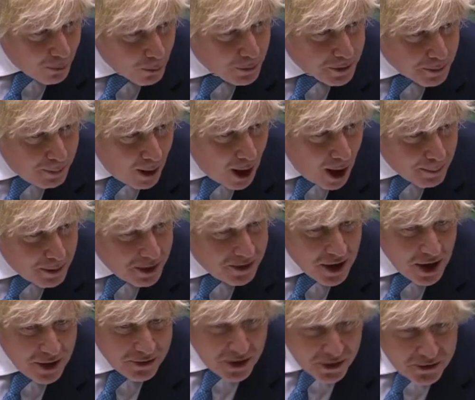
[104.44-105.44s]
the
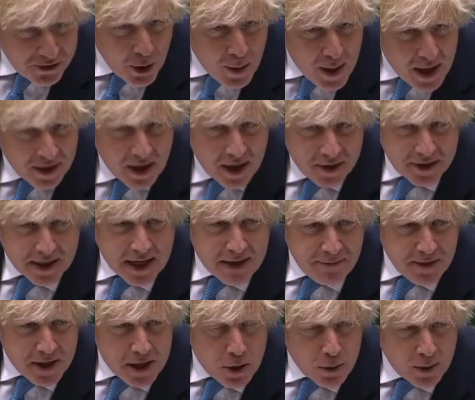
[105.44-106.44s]
normal way of doing
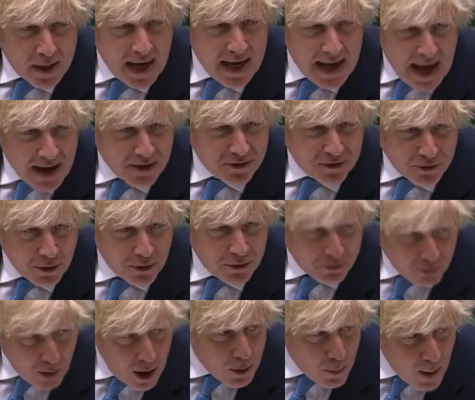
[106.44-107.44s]
negotiations
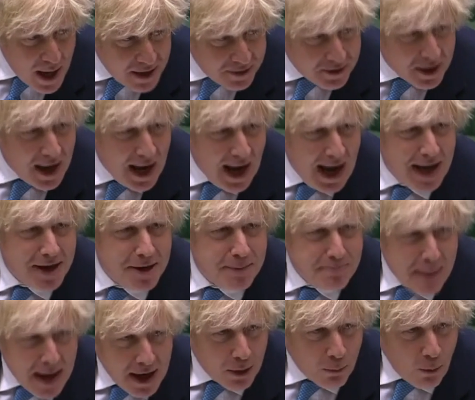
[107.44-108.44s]
face-to-face
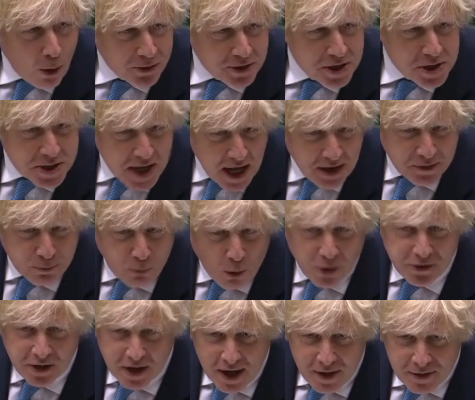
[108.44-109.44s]
has been
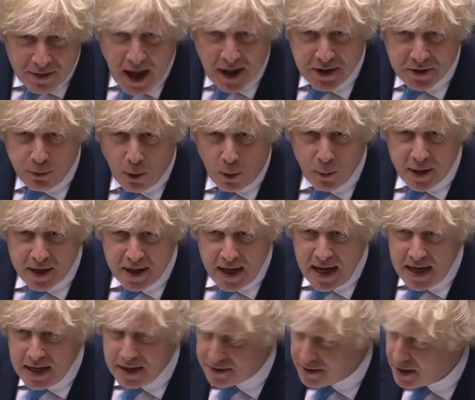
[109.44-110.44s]
restricted. One
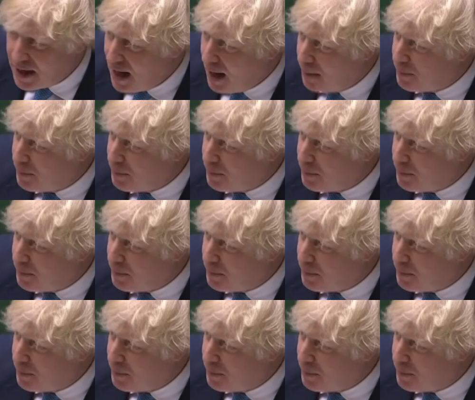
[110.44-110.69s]
is the